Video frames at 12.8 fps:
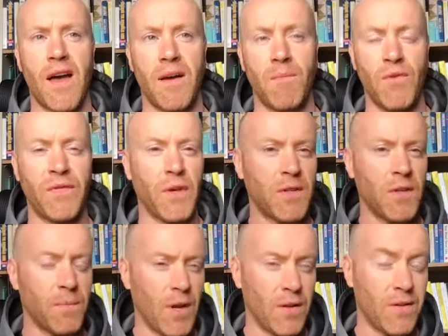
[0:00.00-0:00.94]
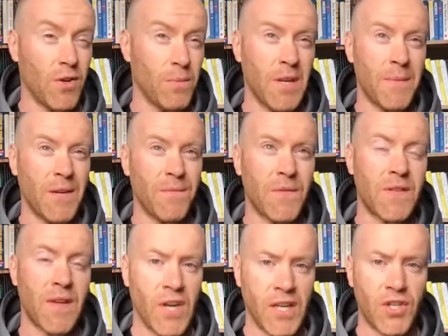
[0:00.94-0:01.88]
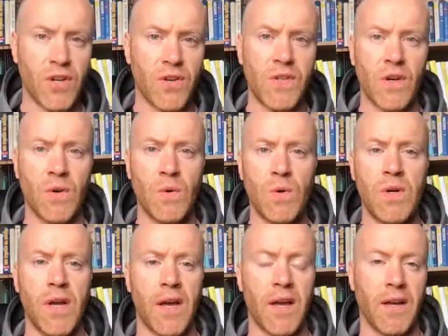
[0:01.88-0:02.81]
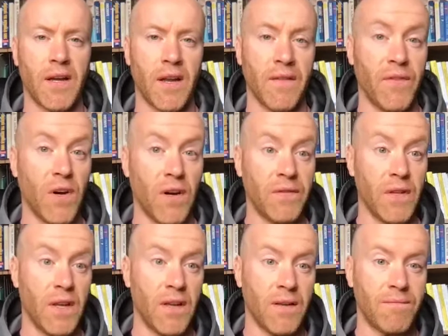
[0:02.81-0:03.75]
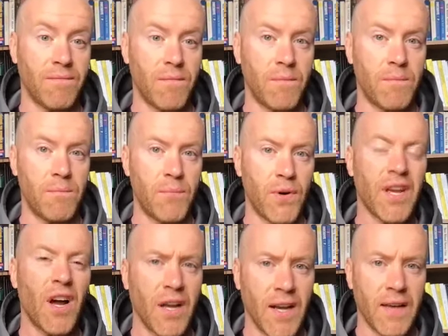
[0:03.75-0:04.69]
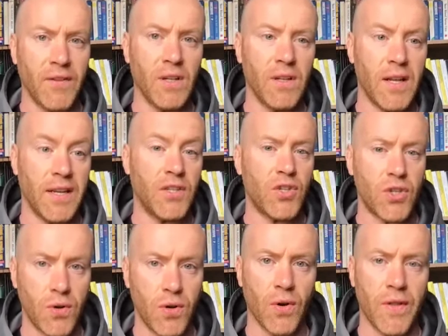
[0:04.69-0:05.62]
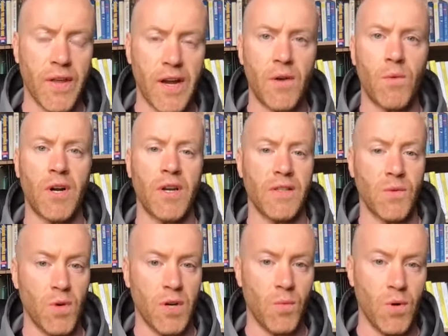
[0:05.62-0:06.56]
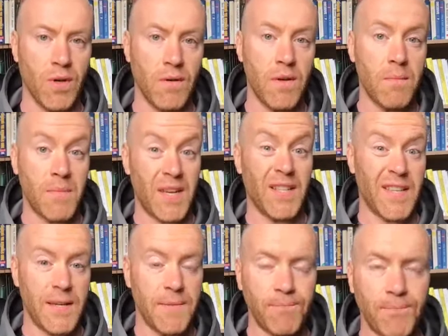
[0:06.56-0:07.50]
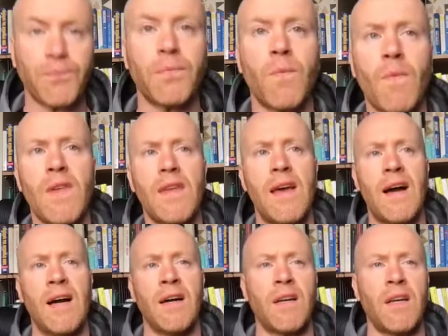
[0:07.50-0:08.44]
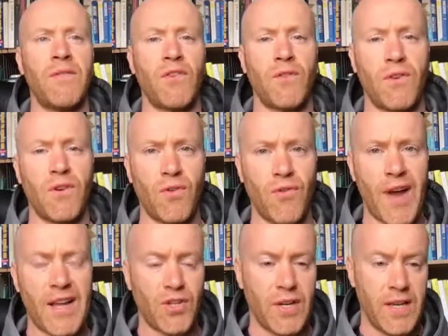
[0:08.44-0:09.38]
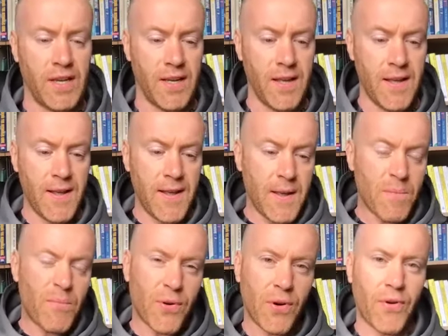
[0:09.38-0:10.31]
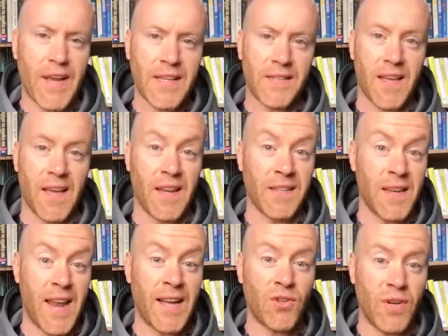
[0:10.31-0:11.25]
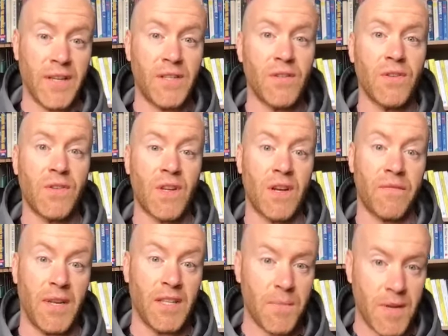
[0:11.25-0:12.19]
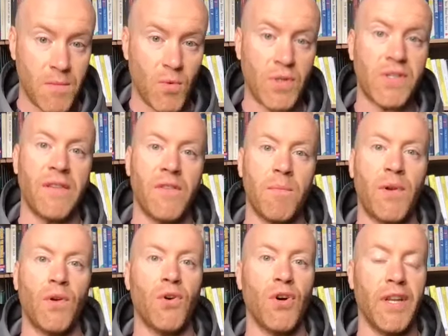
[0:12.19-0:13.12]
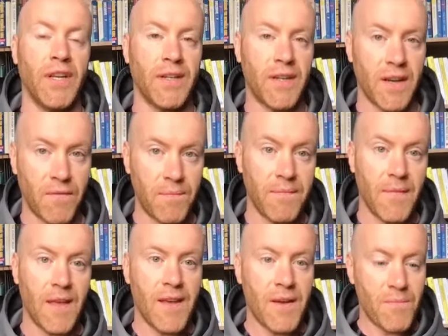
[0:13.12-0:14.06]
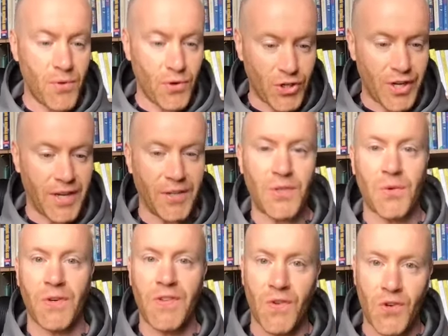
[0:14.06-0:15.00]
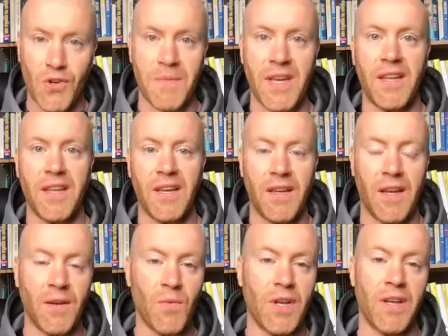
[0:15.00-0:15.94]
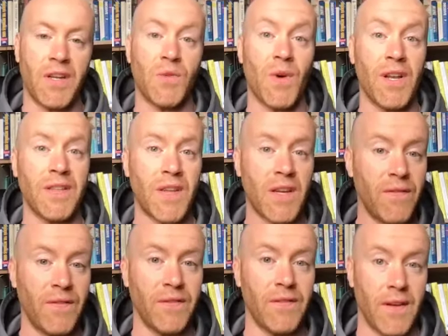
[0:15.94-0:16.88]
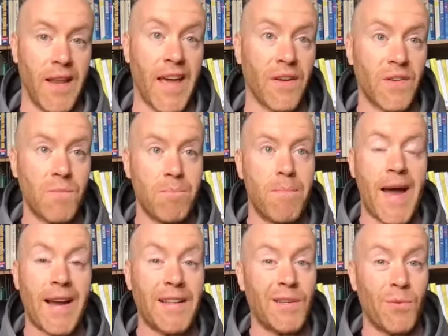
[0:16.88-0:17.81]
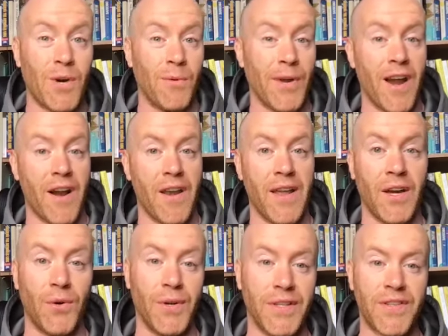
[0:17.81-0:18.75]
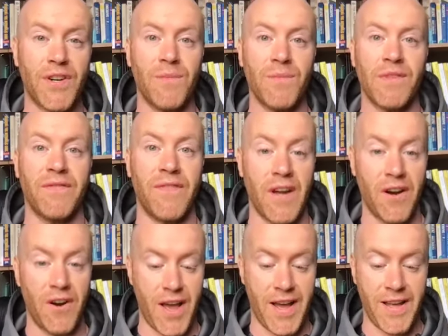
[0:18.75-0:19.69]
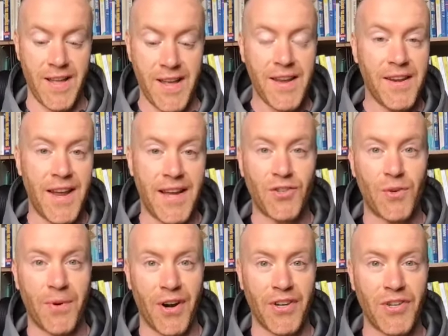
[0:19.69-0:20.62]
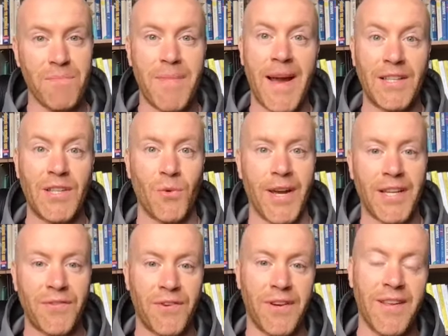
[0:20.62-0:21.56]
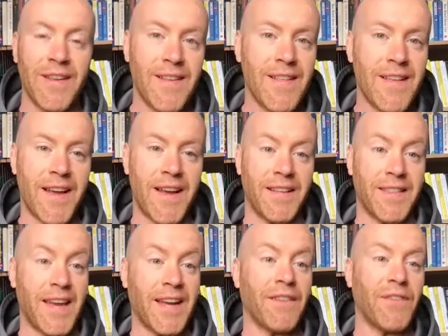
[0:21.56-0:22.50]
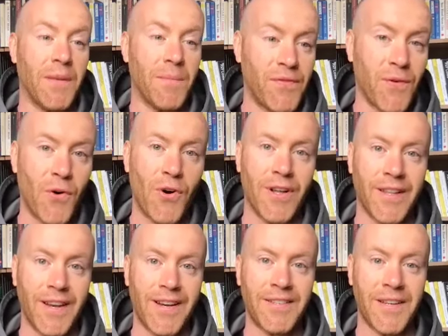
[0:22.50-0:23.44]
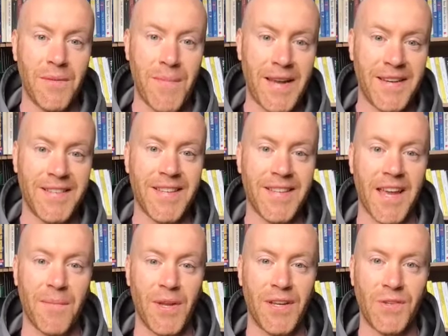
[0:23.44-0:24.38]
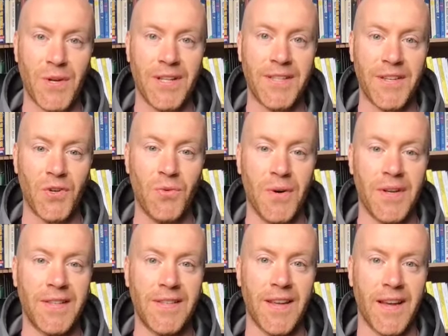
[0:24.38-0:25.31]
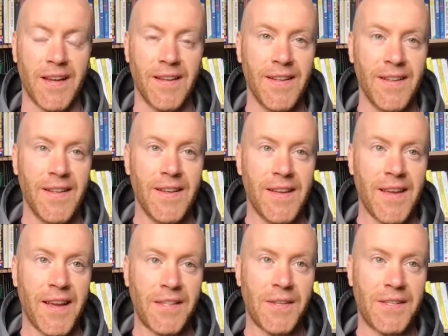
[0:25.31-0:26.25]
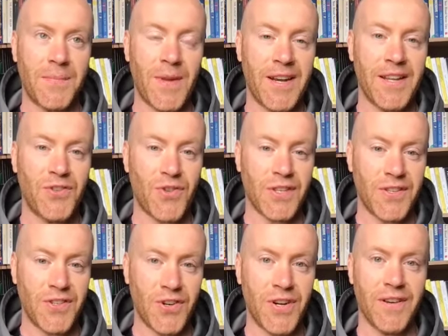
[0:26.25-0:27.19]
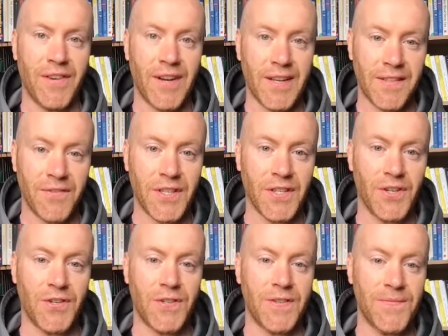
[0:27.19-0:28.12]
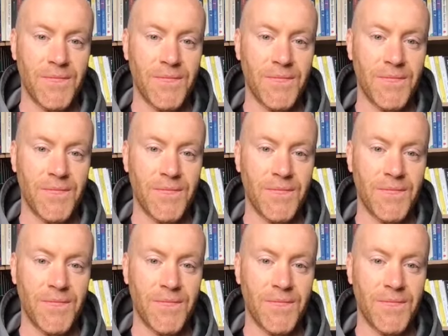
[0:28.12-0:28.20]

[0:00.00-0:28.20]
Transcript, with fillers: Moved up to Dublin about 7-8 years ago, got involved in a pretty high-level elite studio there, working as a one-on-one PT. Kind of gradually progressed then, as it naturally does, kind of into being more self-employed and kind of pushing out towards social media and whatnot as well. And it's kind of led us back to where we are now in terms of our natural progression back to Wexford. Thankfully, before all the lockdown and madness came in as well too, but it's been an interesting journey over the last 17 years.